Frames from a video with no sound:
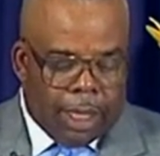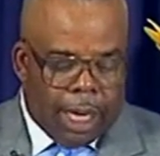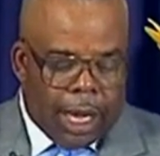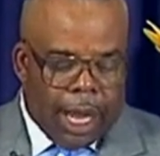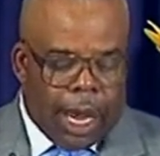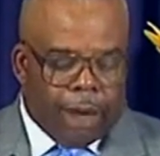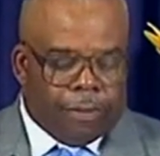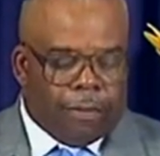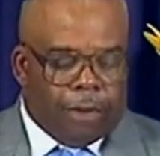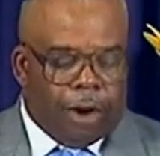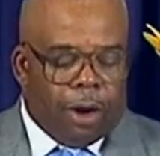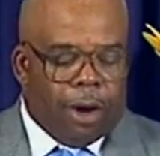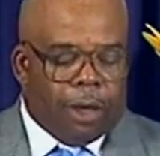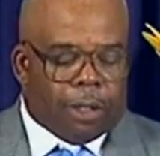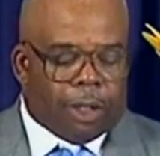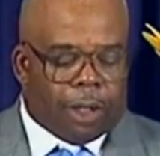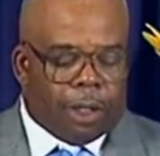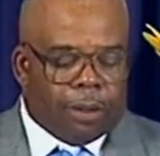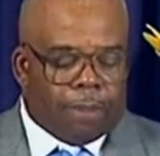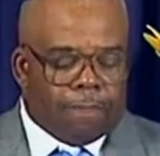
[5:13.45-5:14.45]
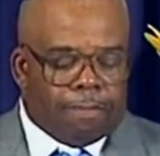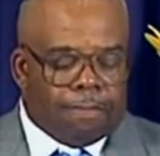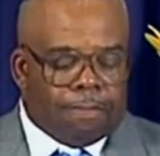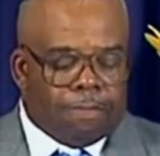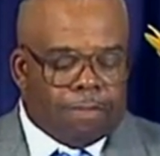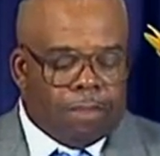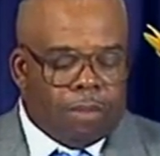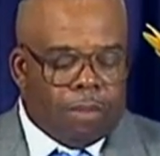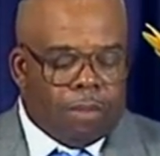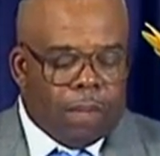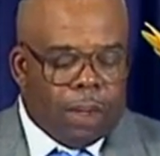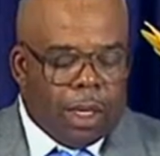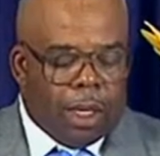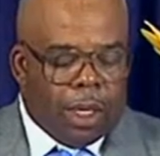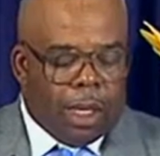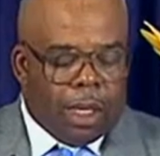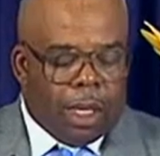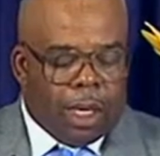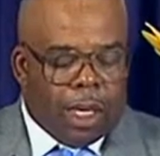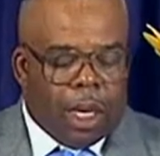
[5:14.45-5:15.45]
and verse
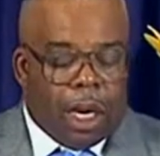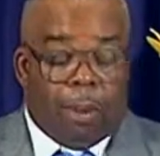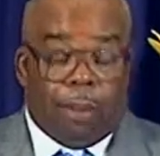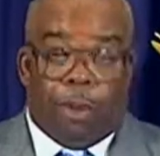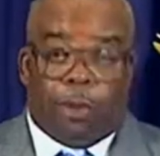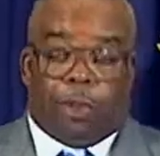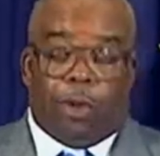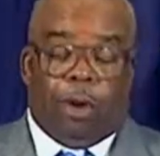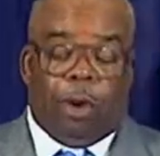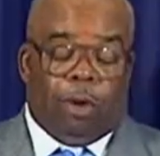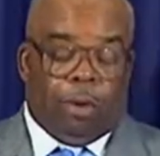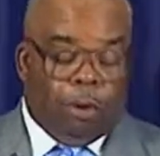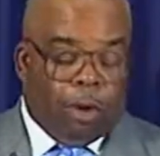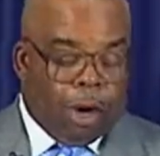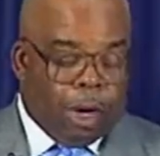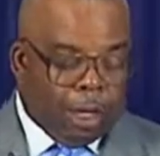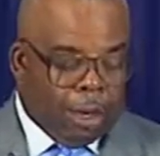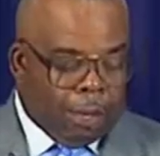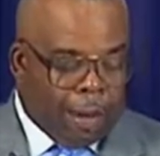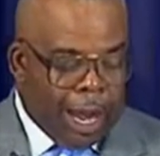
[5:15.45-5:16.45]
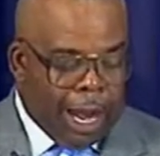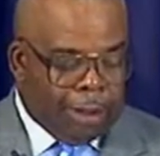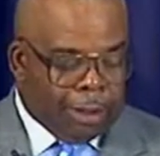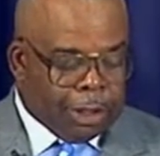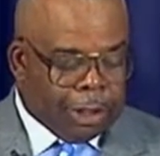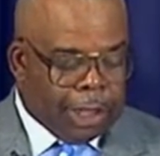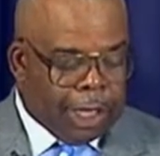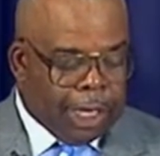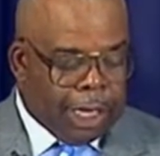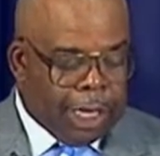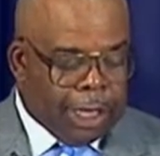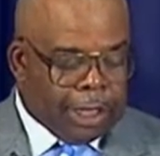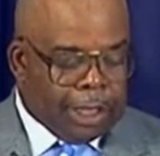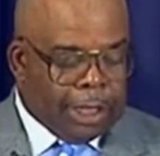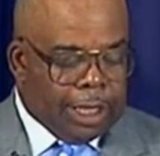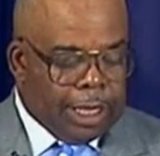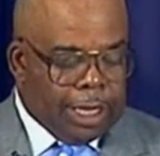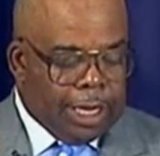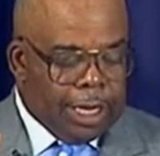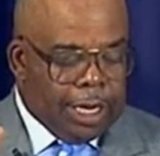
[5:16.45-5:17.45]
number thirty-one. The Bible says,
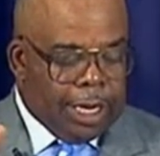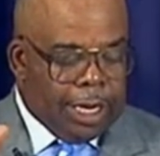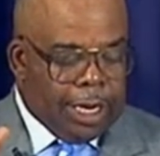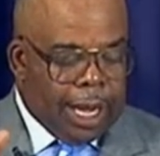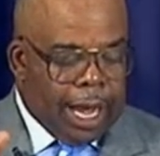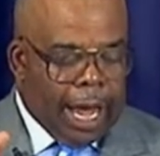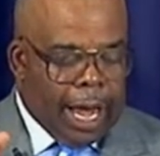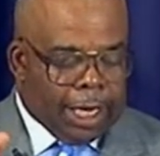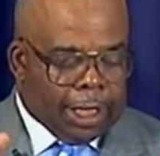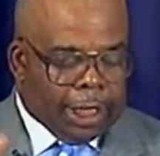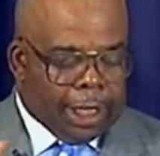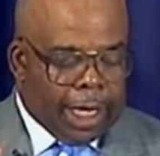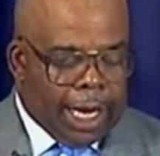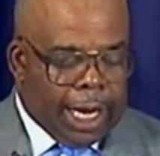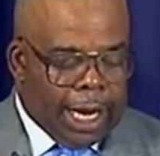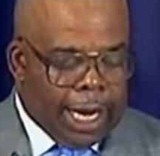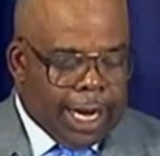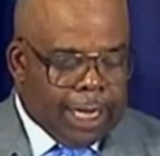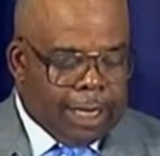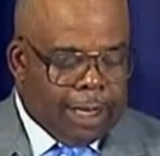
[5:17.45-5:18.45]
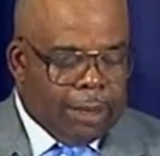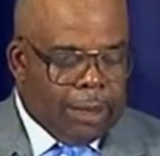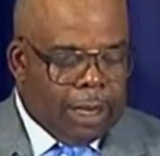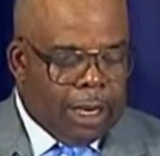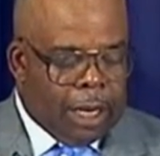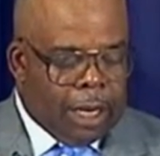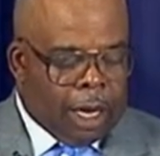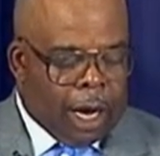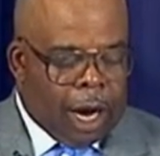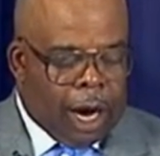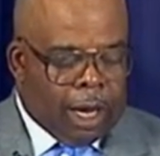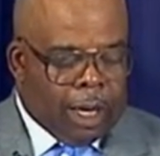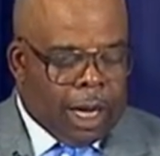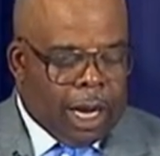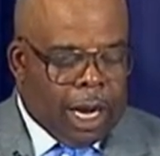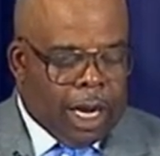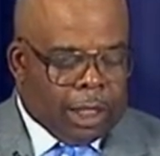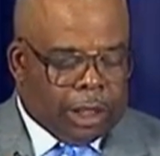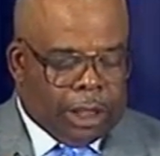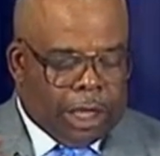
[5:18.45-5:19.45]
and said,
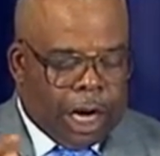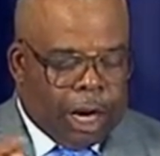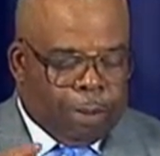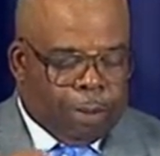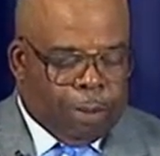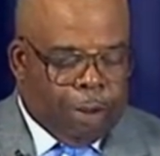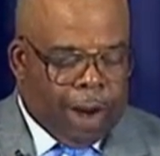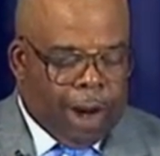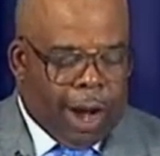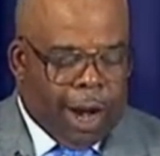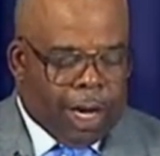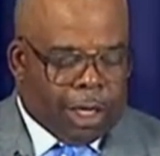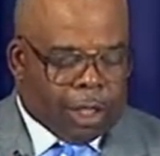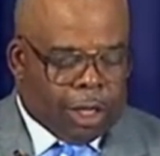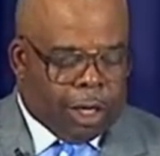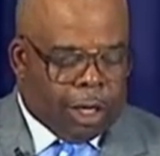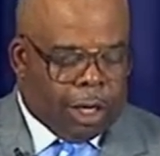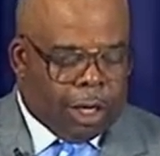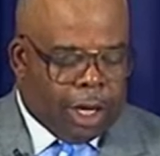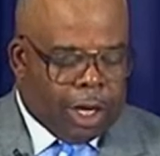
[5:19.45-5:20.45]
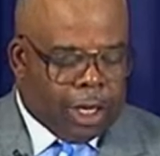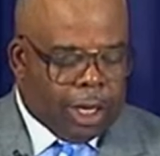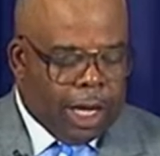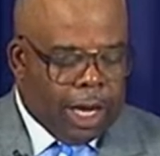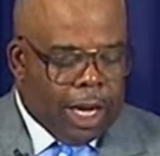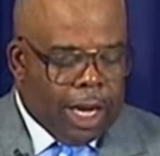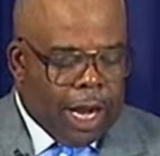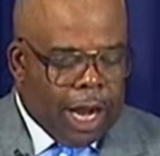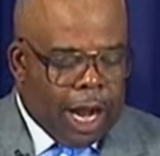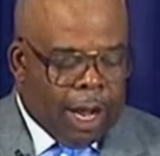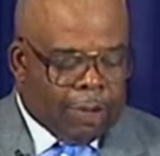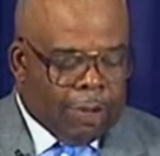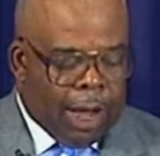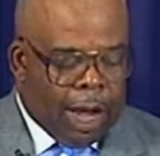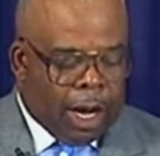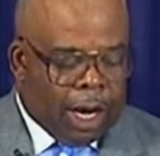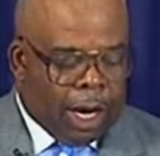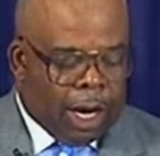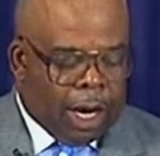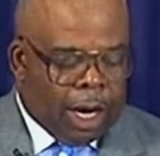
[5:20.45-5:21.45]
Cornelius, thy prayers heard, and thy
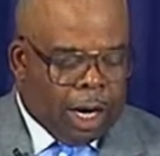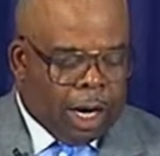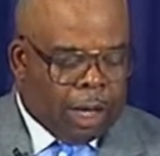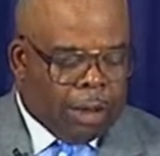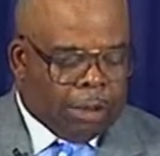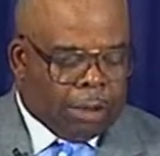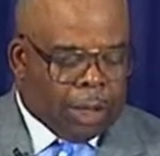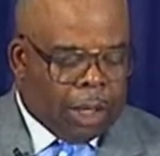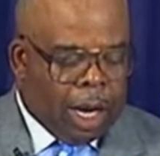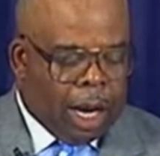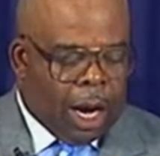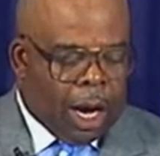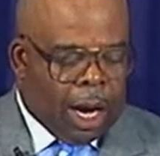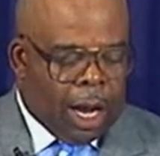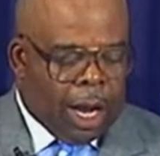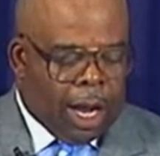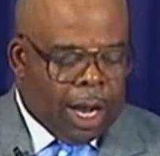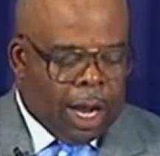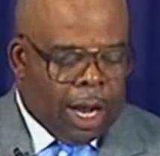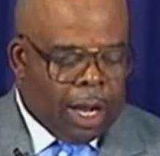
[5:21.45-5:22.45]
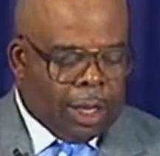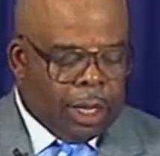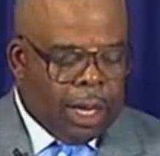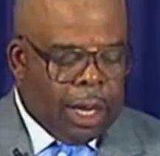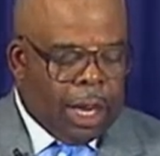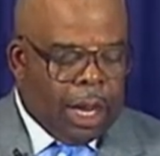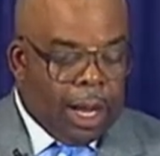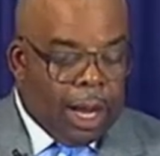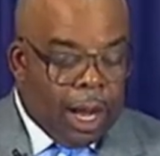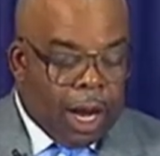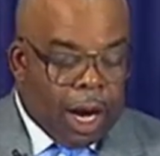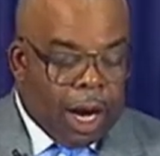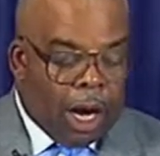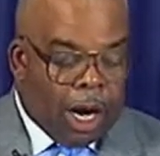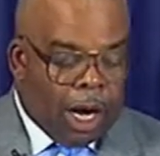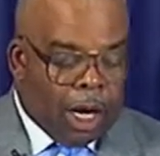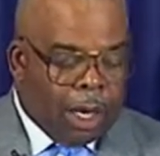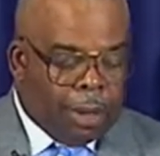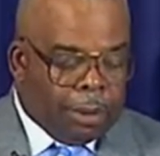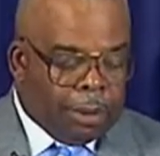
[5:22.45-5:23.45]
alms are
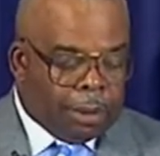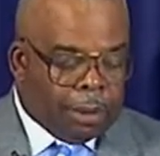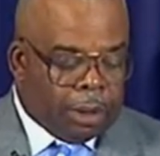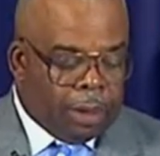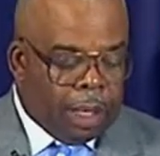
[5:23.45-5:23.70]
alms